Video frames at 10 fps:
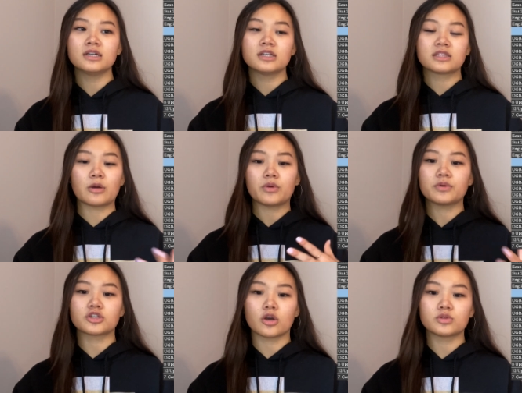that we
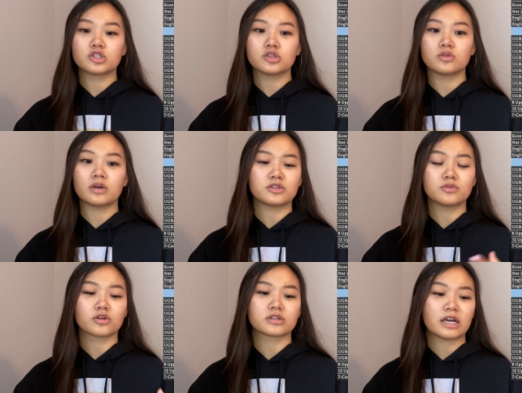would go to. You
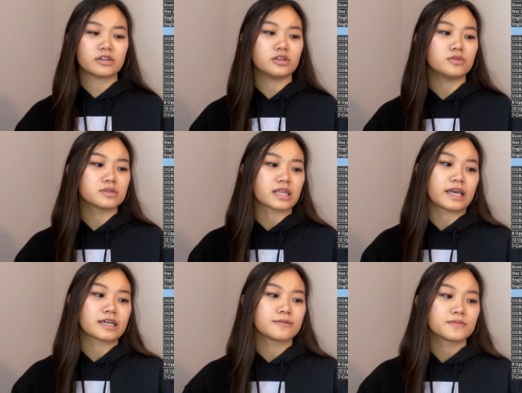learned how to use
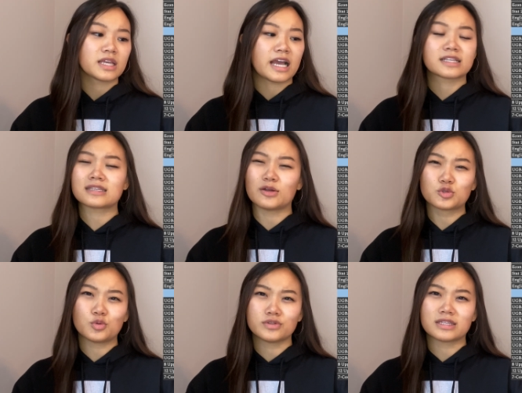like Excel
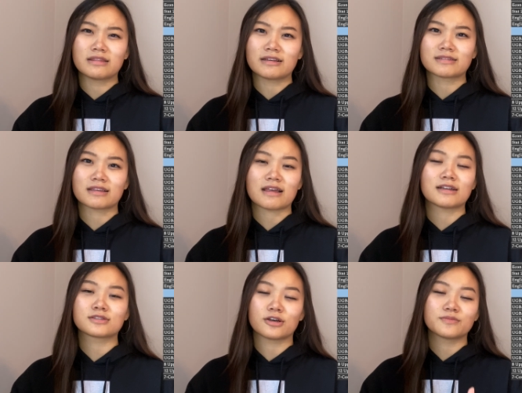tools and things like that.
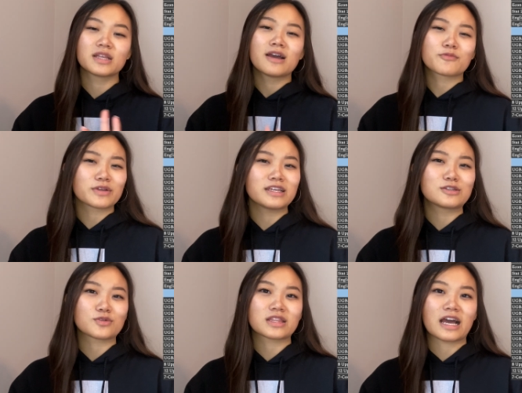So really
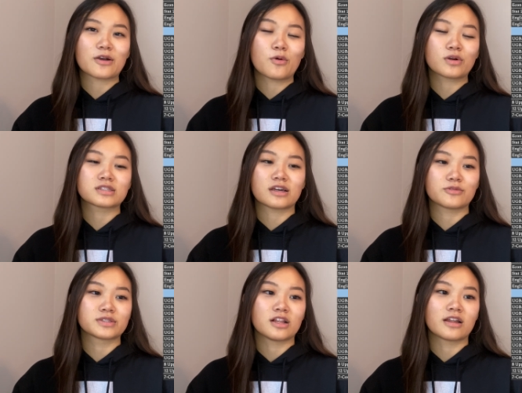enjoyed that course, thought it
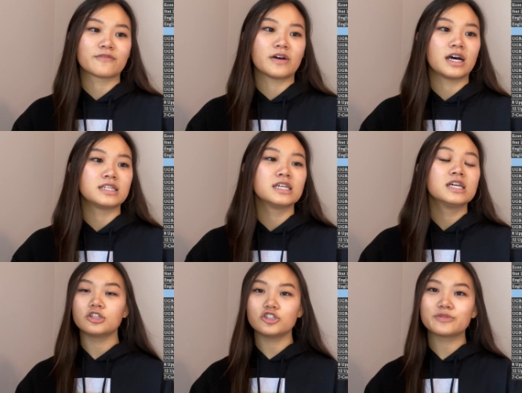was a lot of fun.
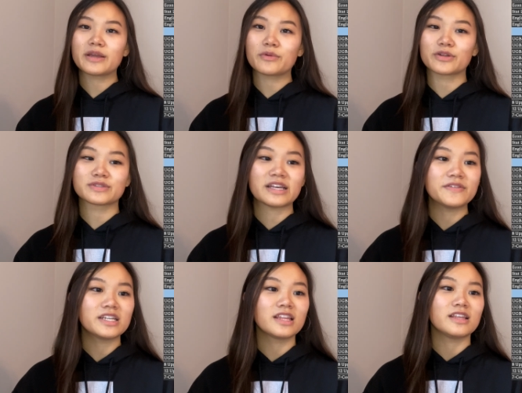UGA
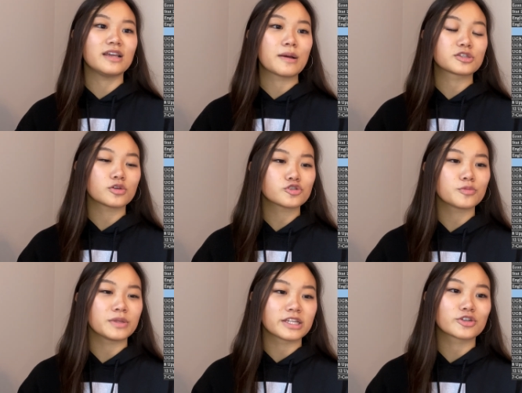107, the social,
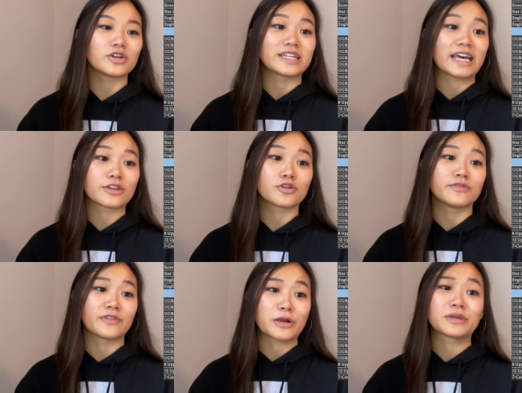political, and ethical
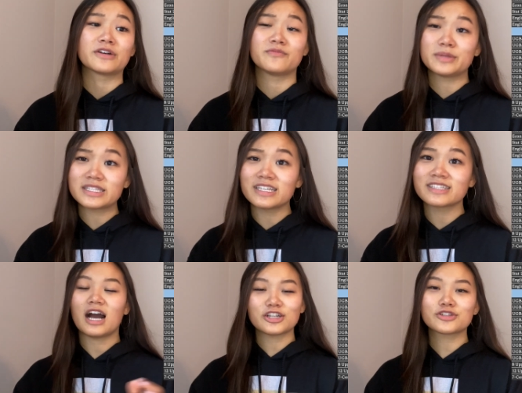environment of
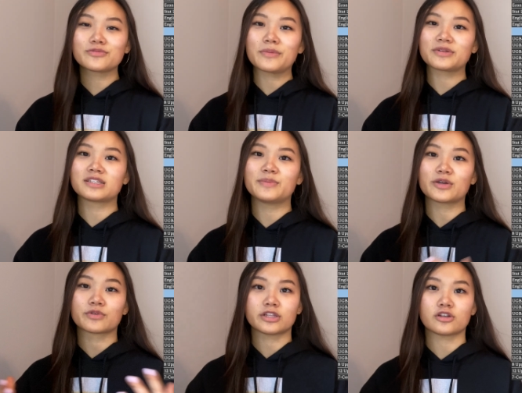business. I just remember this being a
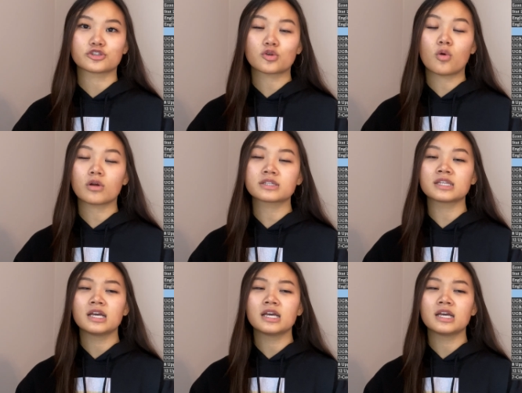really large course.